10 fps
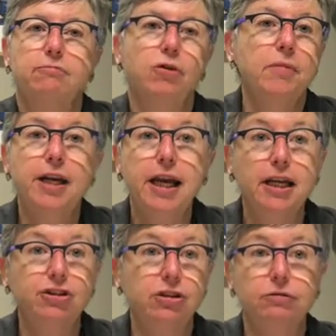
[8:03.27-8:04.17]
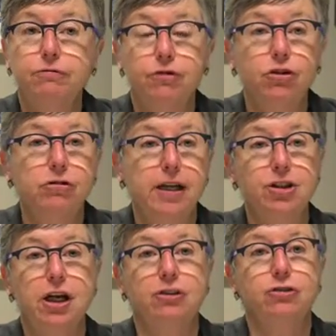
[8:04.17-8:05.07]
remediation, further
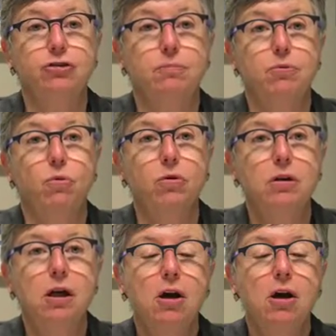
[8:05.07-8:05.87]
educational support,